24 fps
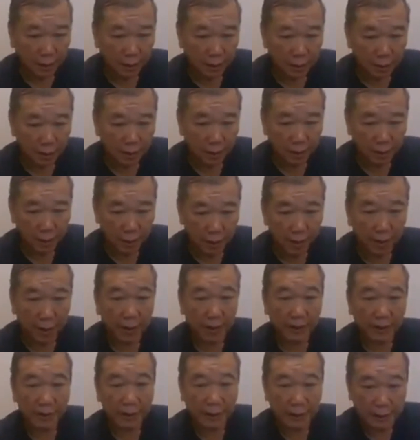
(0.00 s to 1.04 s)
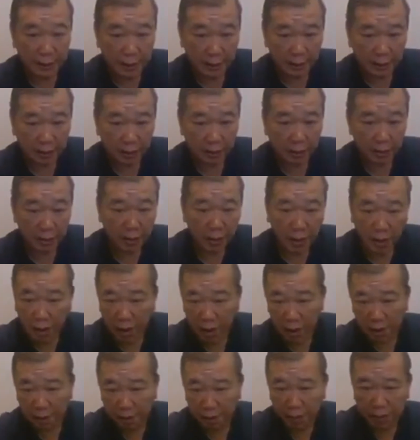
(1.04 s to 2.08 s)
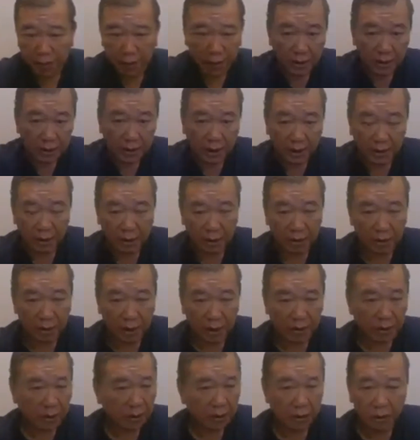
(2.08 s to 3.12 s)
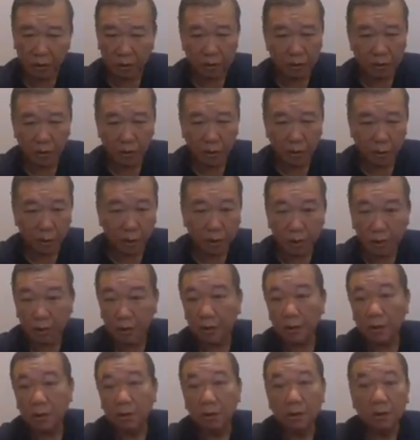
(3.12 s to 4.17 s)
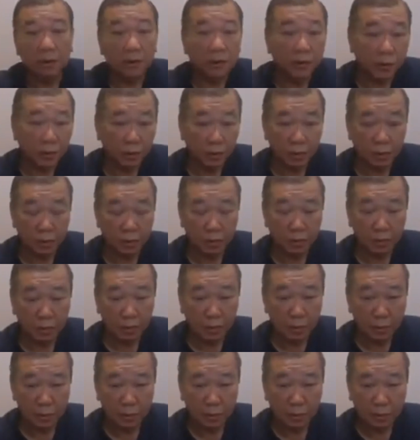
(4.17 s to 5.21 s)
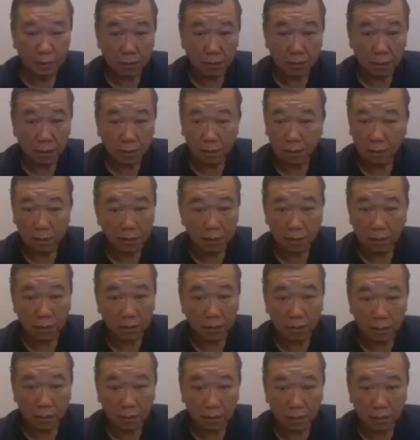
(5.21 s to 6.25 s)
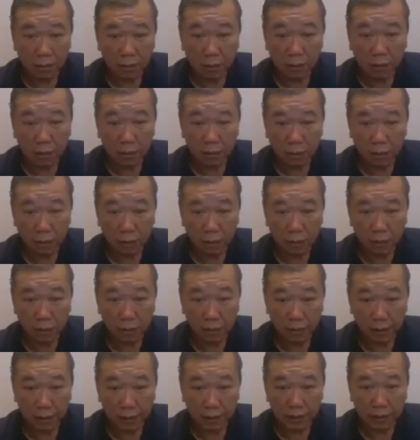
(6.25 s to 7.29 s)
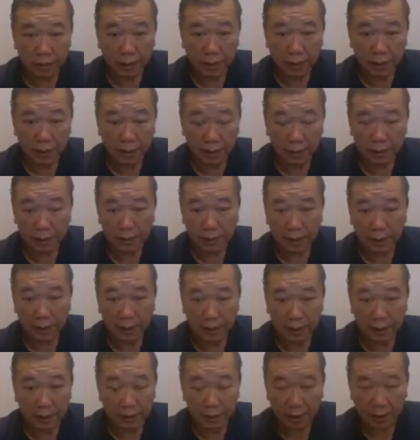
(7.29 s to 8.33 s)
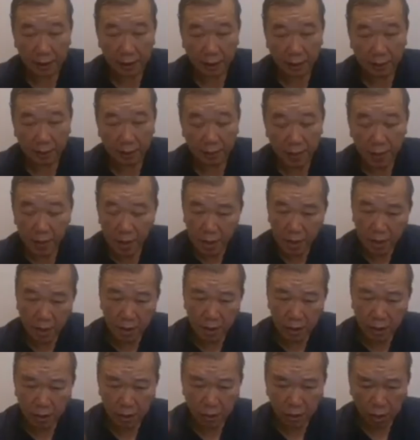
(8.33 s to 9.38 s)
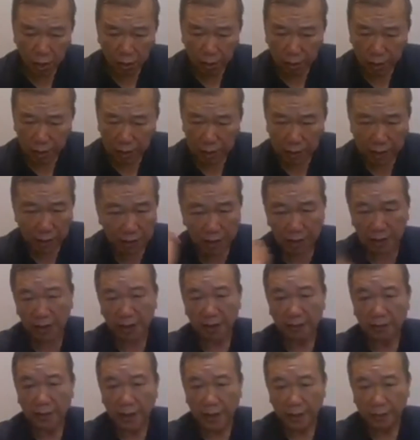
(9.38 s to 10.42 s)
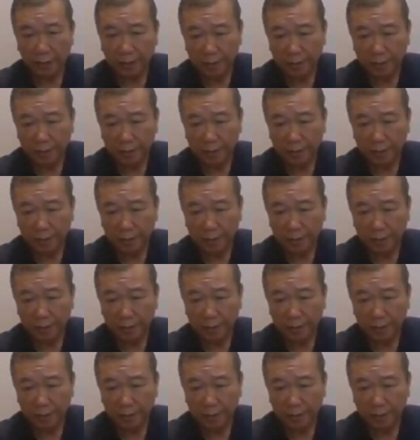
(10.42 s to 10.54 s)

So they say, let us discuss now. I put it aside now. I said, no, we're not going to go through. We're going to go through this thing. You talk about genetic defect.